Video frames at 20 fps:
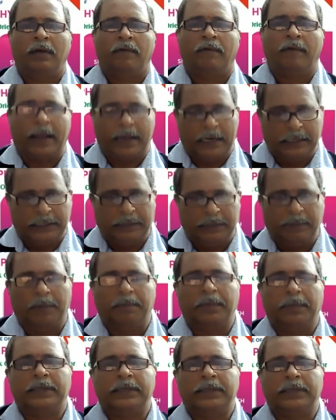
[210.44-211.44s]
faculty
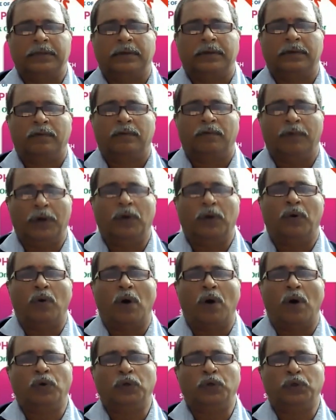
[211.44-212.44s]
members. We know
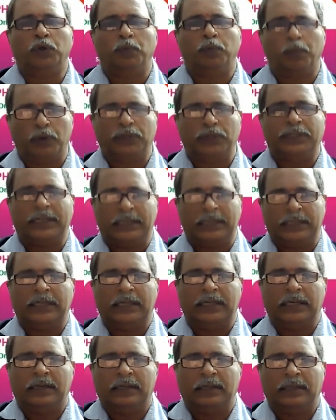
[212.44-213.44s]
how to project
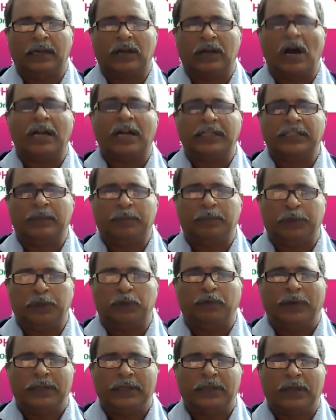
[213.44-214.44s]
the
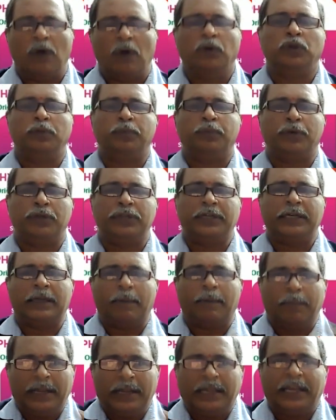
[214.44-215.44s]
conceptuals, how to project
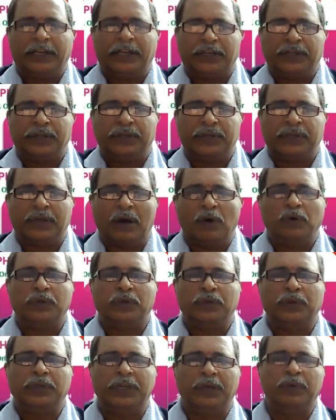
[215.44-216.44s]
applications, how
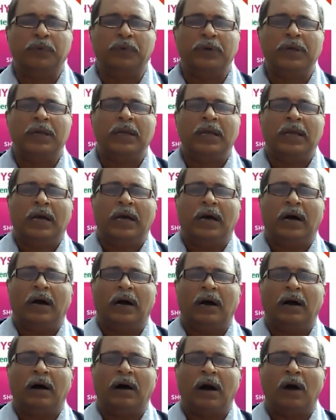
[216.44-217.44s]
to give,
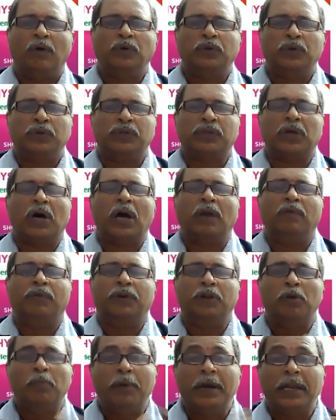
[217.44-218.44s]
how to solve
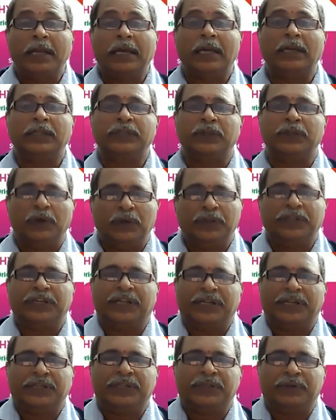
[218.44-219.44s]
numerical
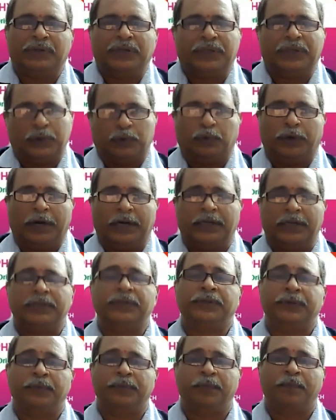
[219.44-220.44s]
solutions to the
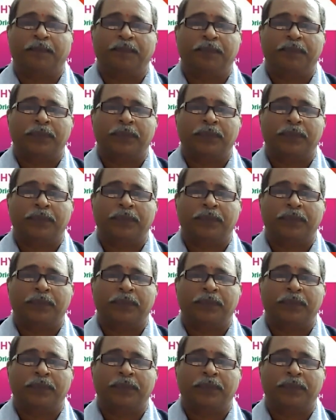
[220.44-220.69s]
students.